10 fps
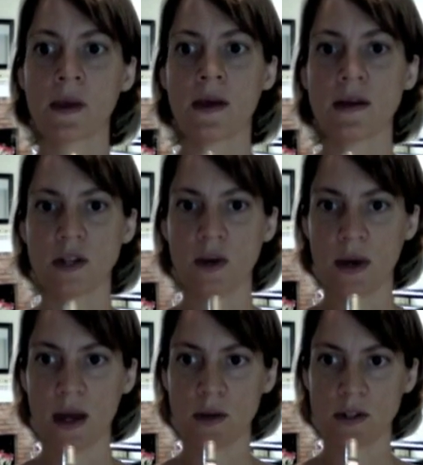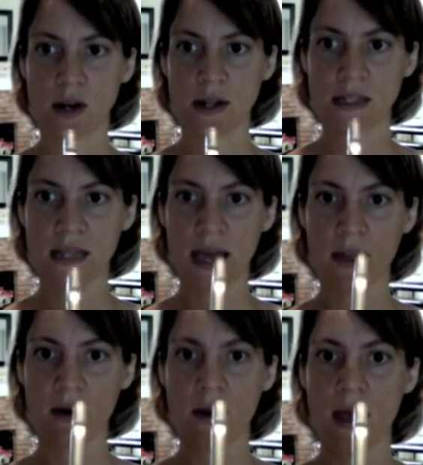So here we go. Let's try this together.
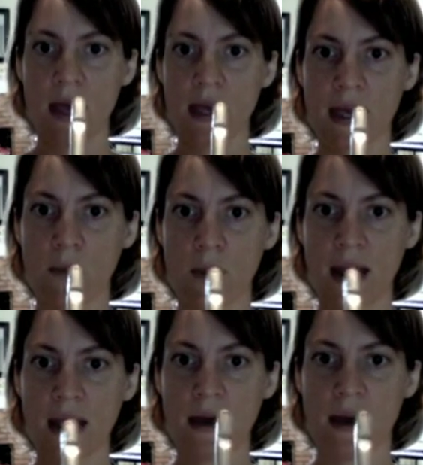Get ready.